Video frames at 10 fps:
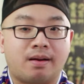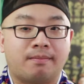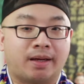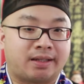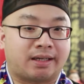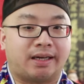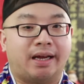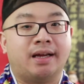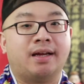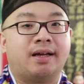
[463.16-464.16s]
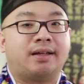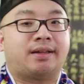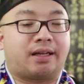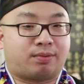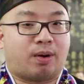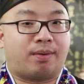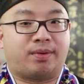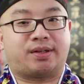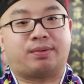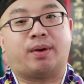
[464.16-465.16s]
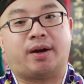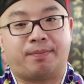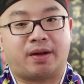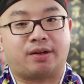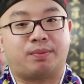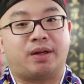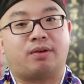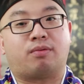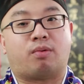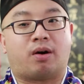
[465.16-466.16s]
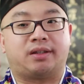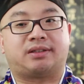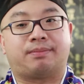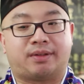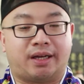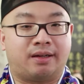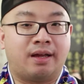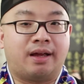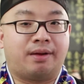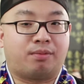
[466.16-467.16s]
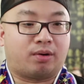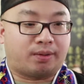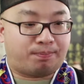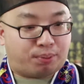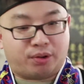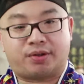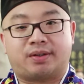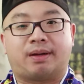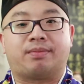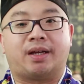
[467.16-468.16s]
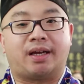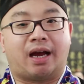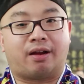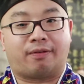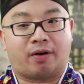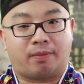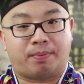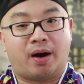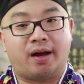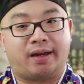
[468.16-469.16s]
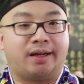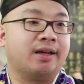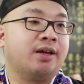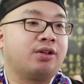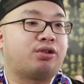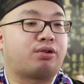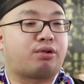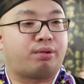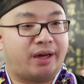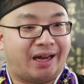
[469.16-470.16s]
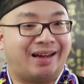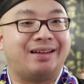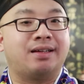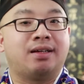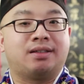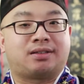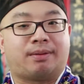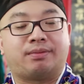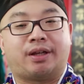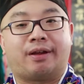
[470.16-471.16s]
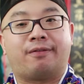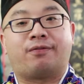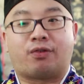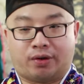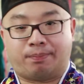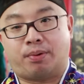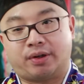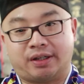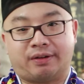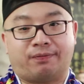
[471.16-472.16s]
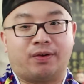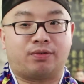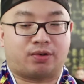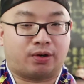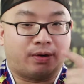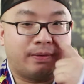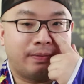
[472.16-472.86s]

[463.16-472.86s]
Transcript: Basically, that's why we swear, because we don't want something and we want to push something out of our body to create something for the person's future.